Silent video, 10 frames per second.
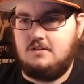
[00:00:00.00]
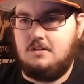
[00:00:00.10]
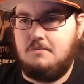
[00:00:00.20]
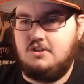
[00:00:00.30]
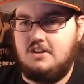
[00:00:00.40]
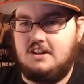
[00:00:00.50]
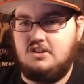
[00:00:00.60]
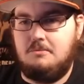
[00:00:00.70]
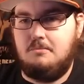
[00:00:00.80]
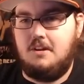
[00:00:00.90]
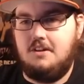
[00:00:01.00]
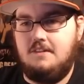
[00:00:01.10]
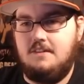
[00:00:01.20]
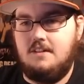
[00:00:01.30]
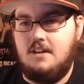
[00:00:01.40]
gonna put you next to your
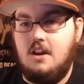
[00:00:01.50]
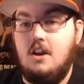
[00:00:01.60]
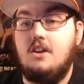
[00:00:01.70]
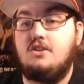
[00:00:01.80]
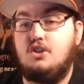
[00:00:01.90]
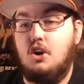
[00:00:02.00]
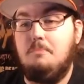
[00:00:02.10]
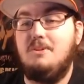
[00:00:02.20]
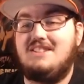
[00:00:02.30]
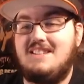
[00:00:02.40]
brother. Super